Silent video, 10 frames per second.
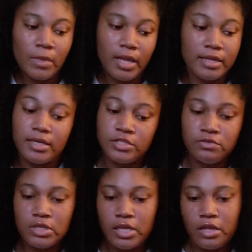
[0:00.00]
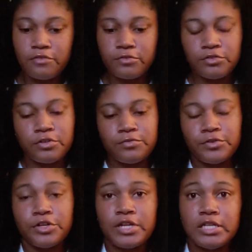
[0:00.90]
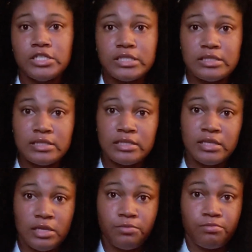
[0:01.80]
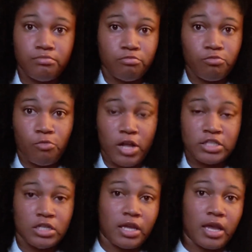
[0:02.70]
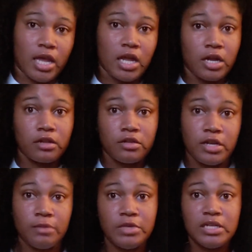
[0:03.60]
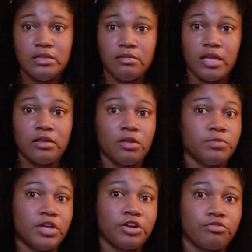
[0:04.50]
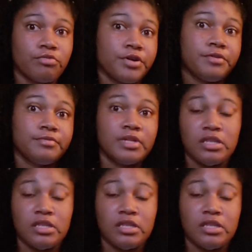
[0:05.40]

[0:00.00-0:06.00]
And that's really it, for real. And just keep watching your hair, you know what I mean? And that'll help your hair grow.